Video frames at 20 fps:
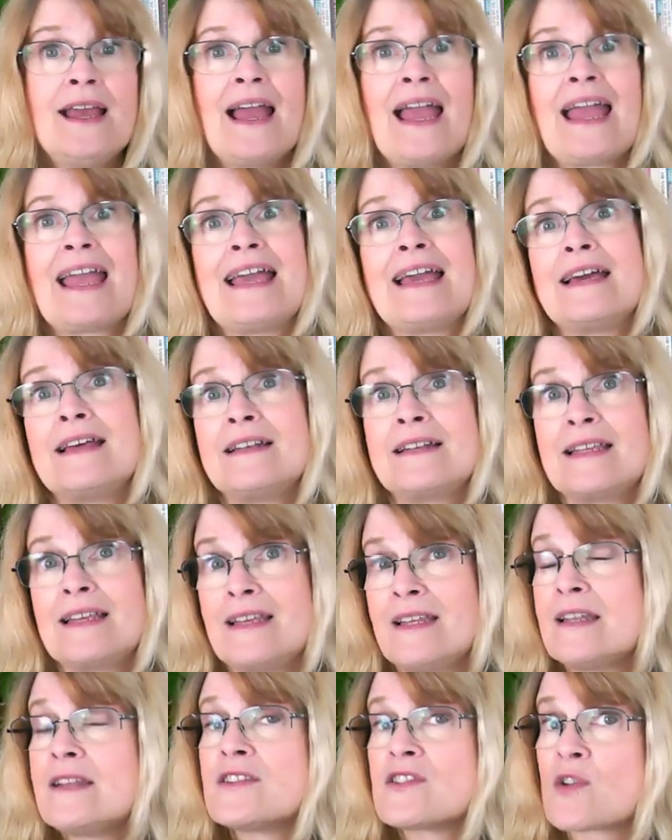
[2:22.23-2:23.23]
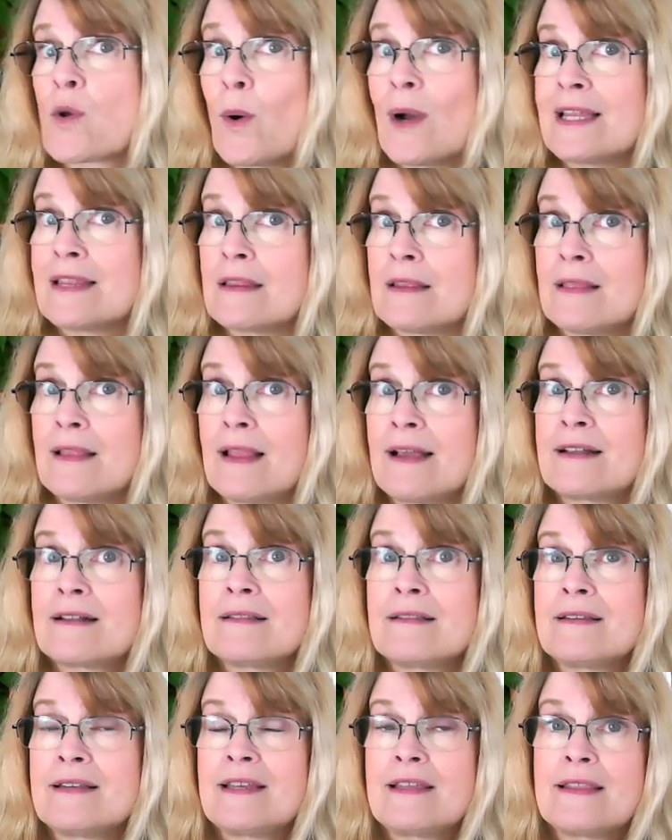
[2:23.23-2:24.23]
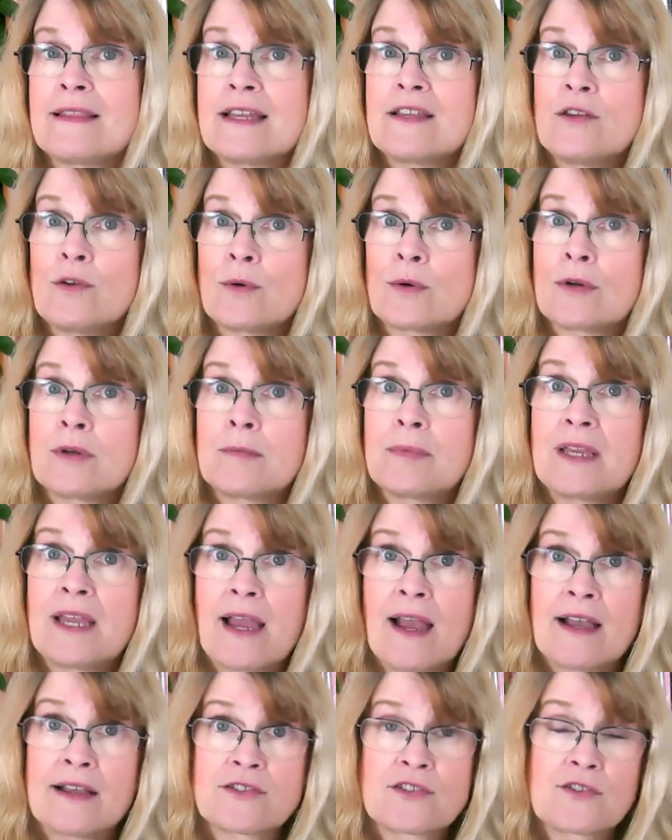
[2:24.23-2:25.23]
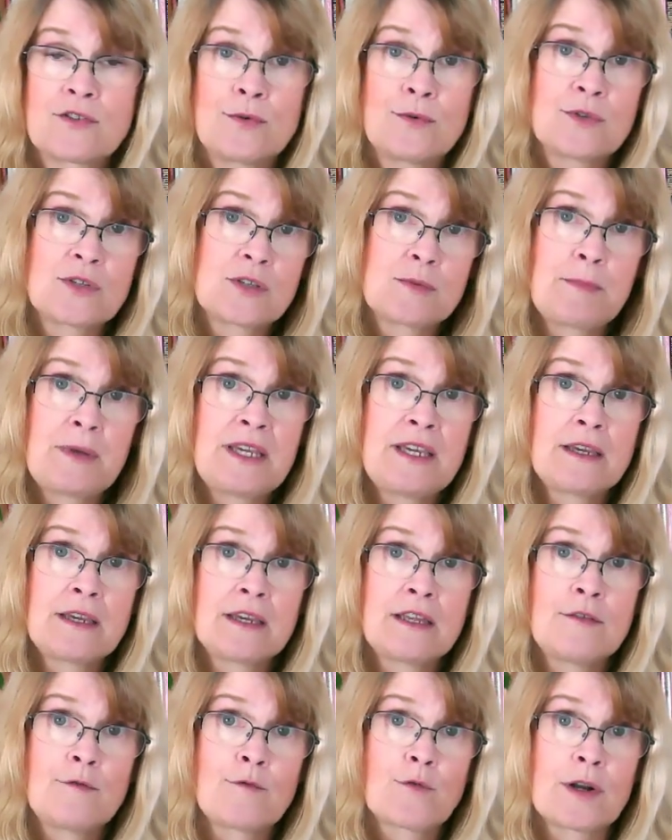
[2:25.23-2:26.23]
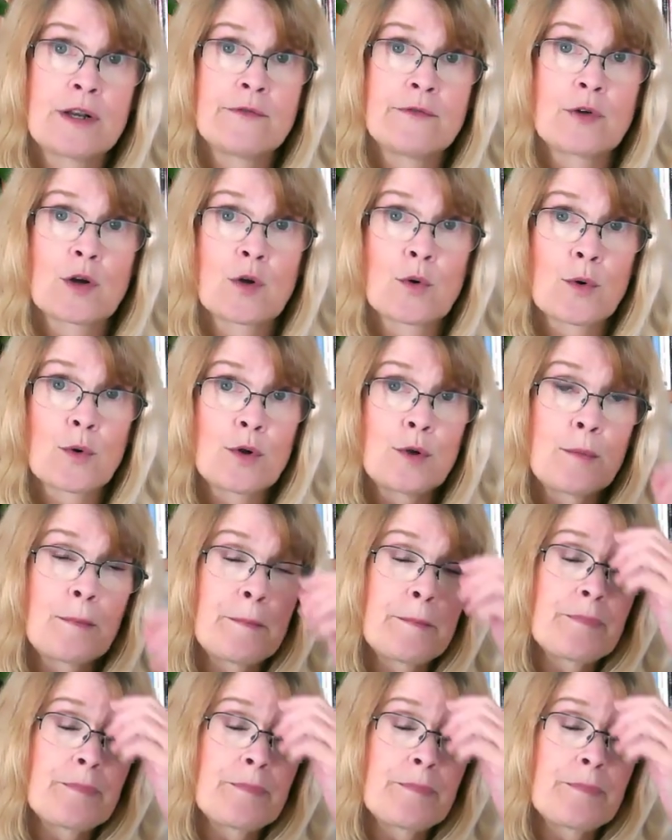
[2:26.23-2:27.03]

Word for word: And it is quite likely that you could be asked to speak in front of a group,